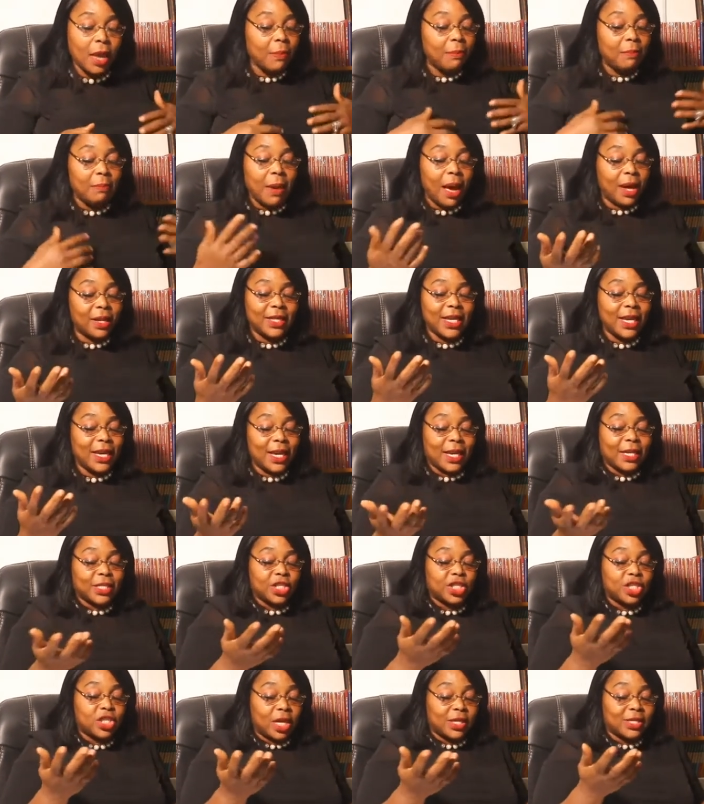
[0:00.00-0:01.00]
Money
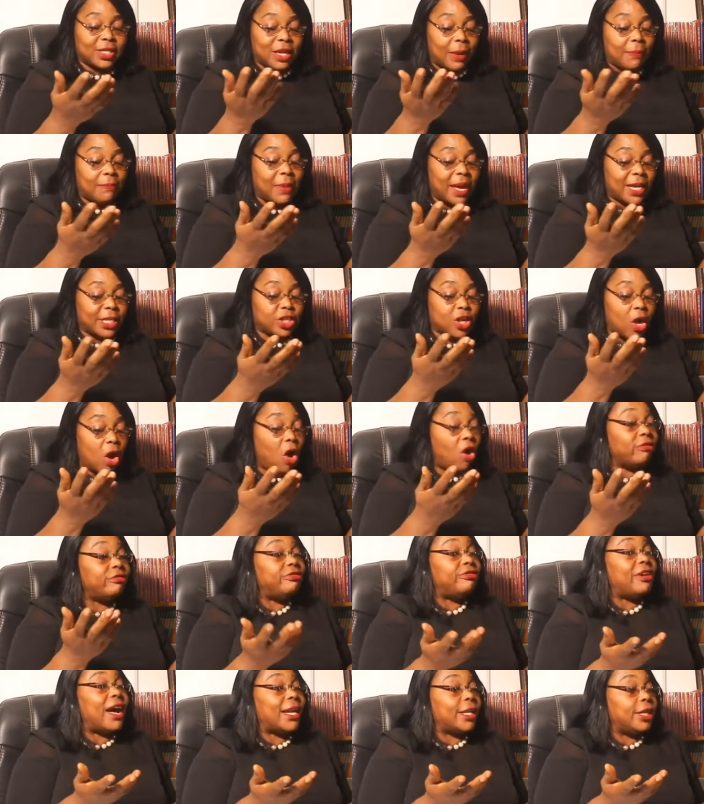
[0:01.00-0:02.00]
is just a measure
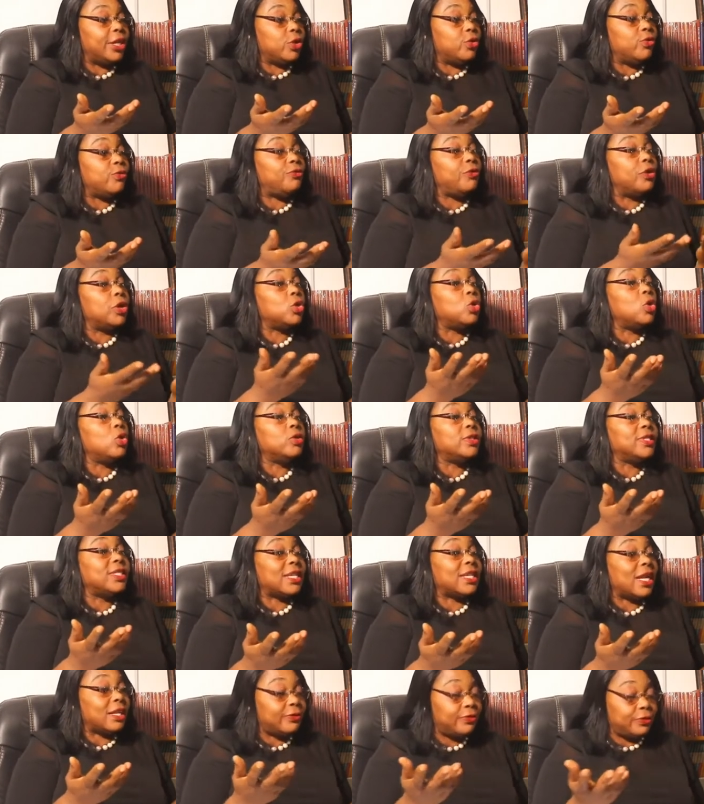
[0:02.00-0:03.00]
of value for
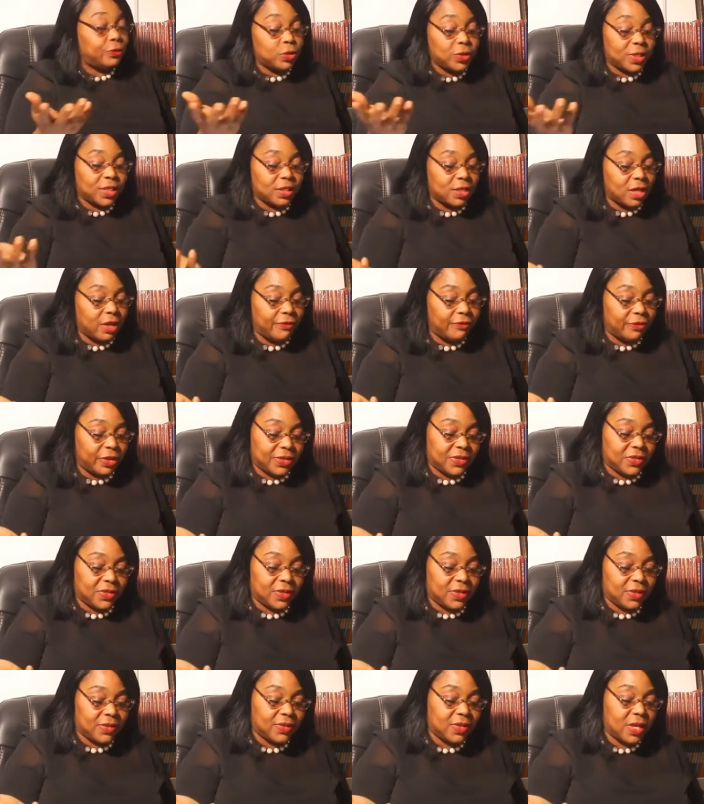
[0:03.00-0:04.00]
goods and for
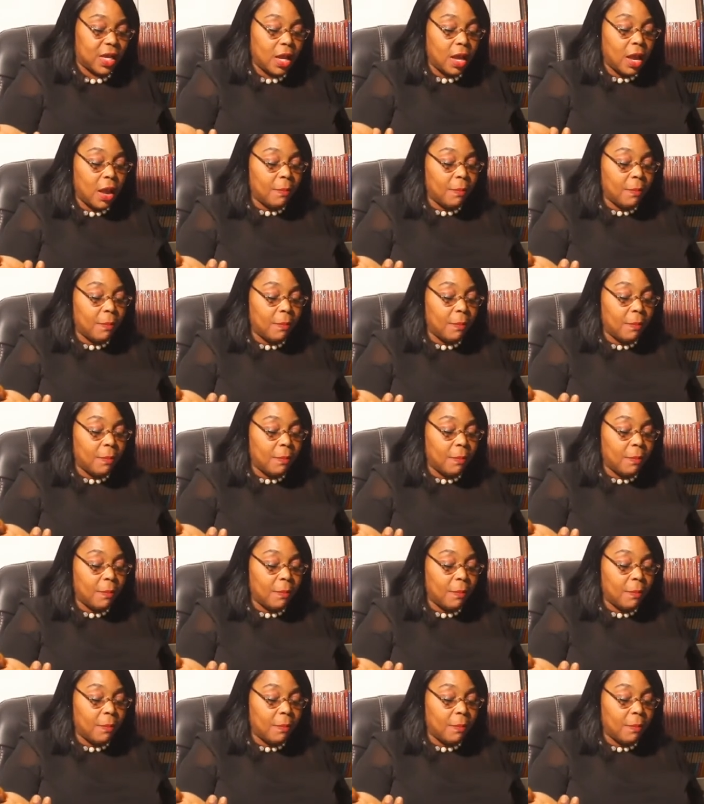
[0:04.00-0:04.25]
services.